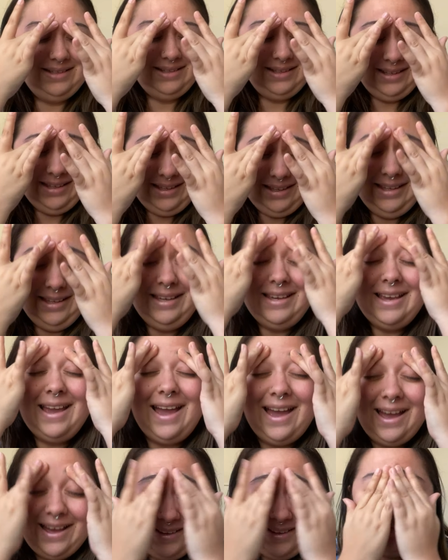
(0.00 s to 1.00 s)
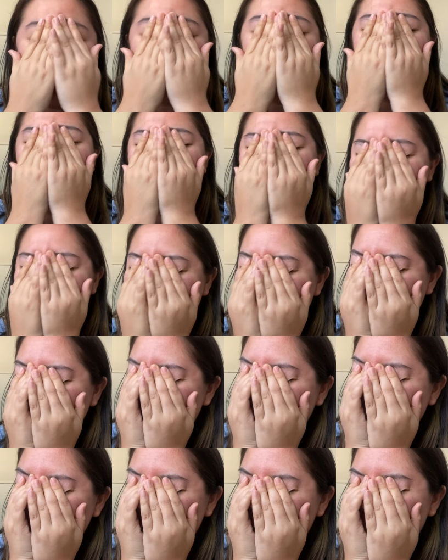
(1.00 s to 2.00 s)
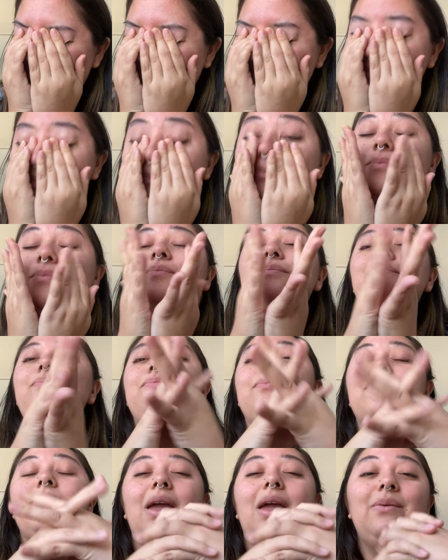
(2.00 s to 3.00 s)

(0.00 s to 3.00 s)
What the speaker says: yeah, I